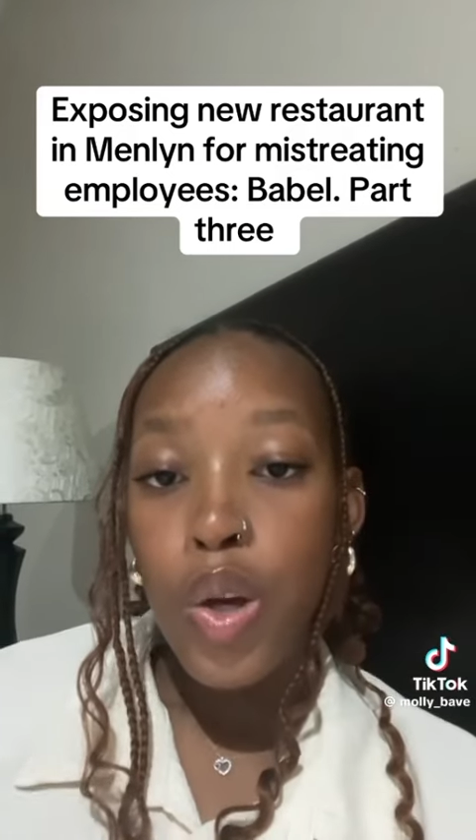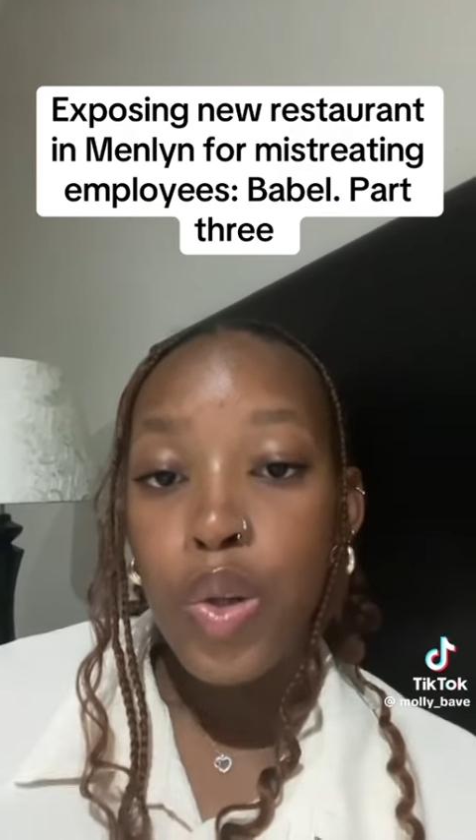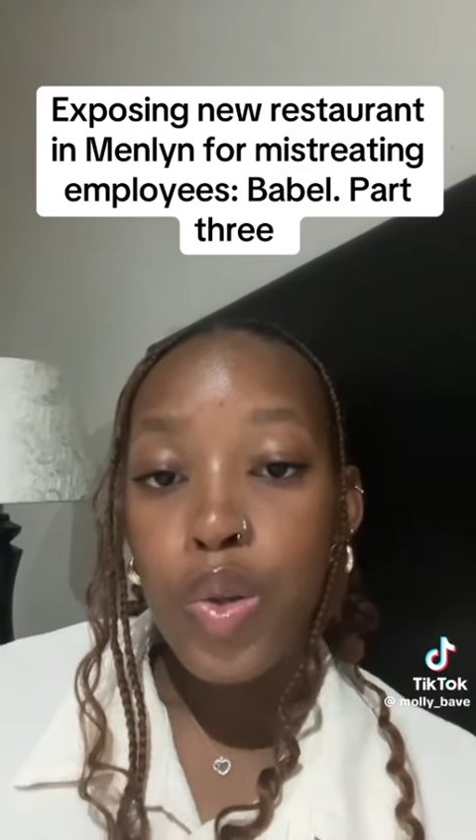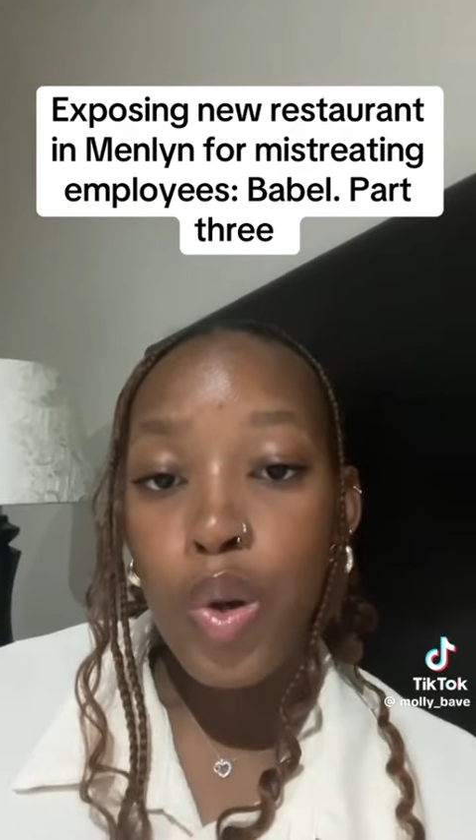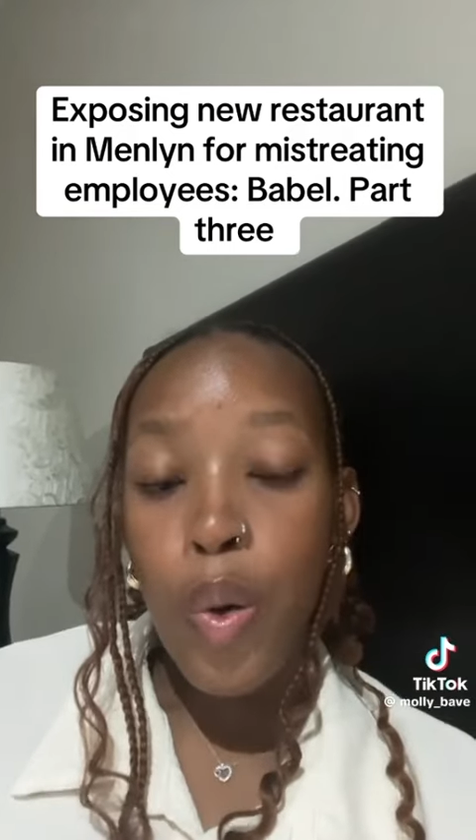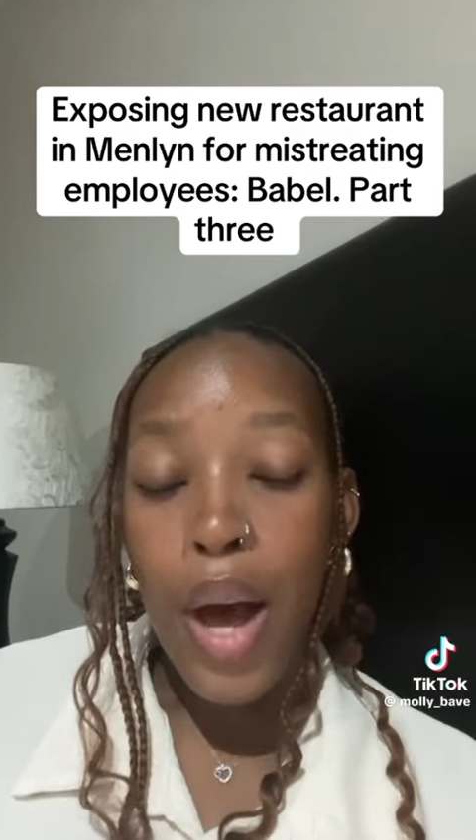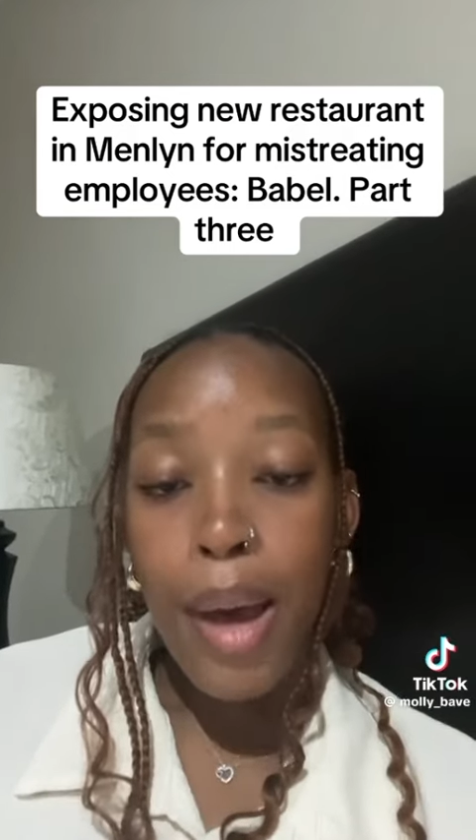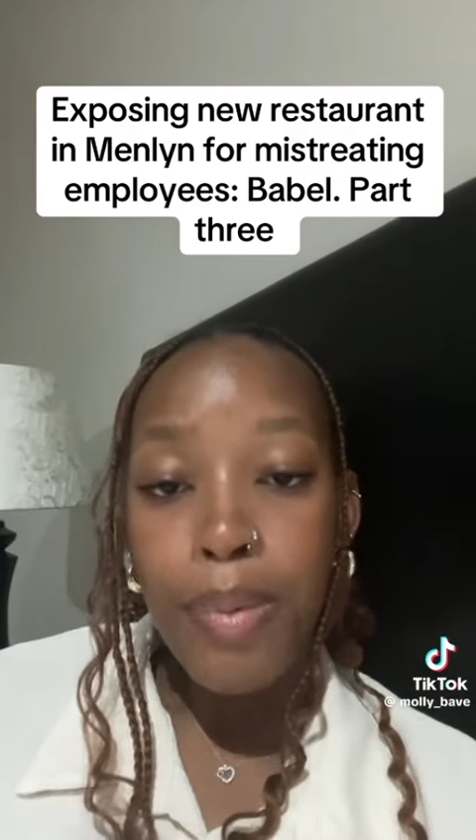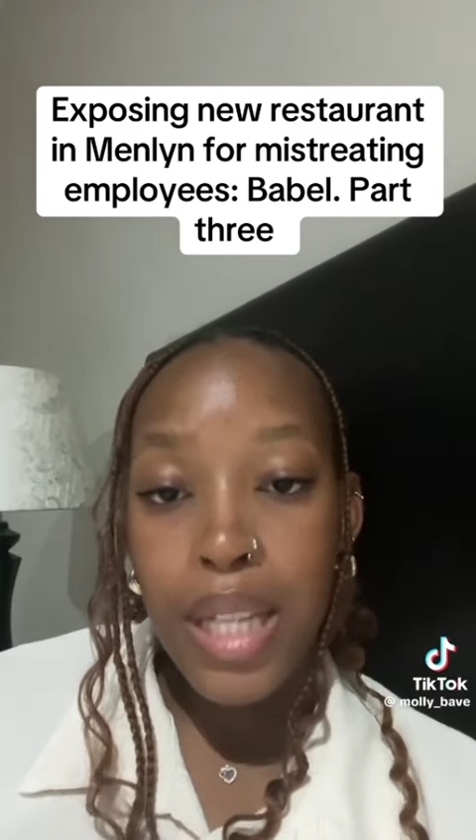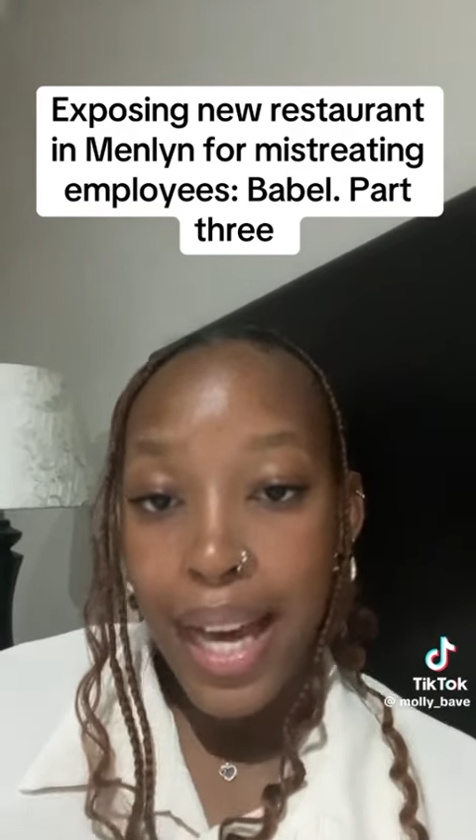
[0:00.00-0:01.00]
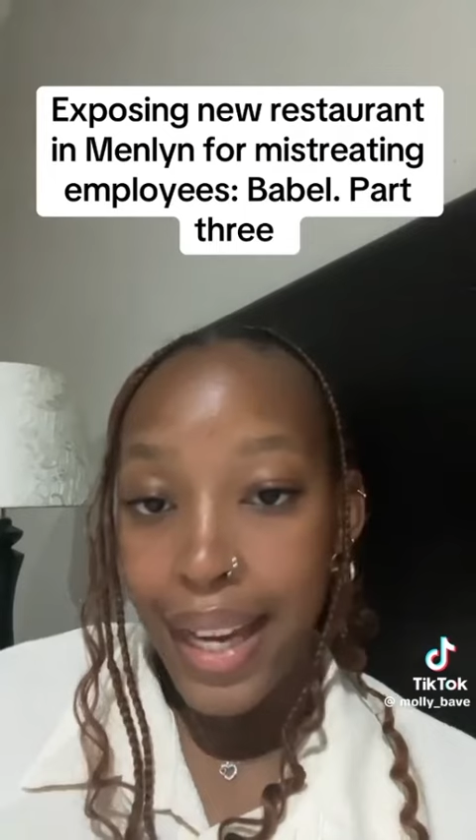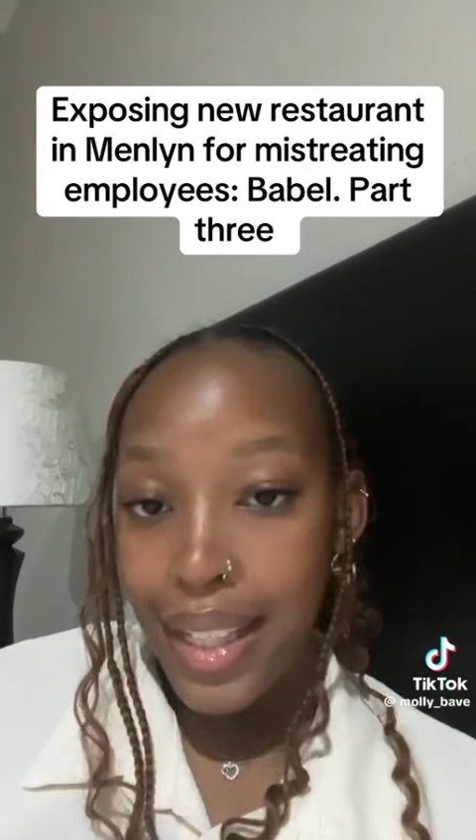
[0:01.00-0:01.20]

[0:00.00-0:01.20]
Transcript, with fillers: So, apps like